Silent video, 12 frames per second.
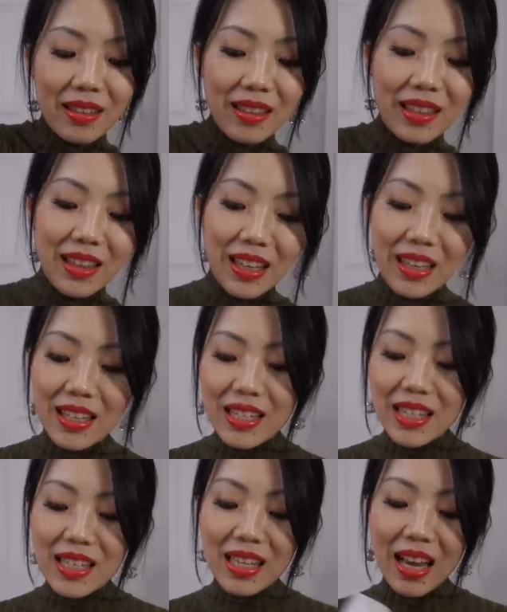
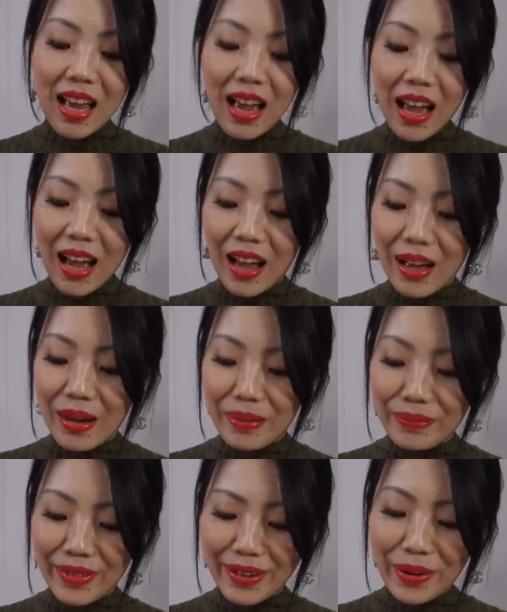these.
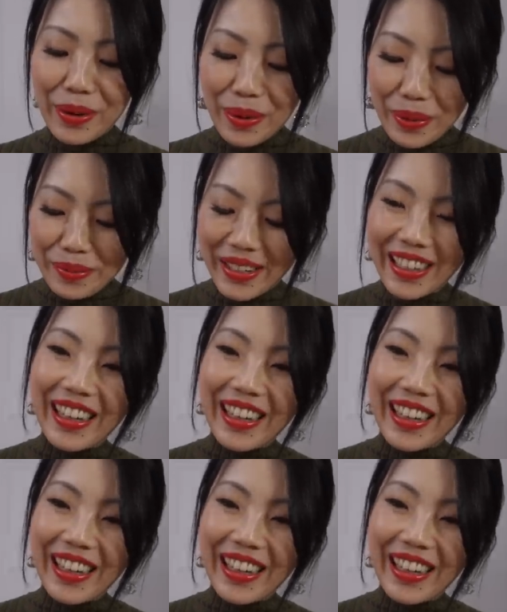Um, oh my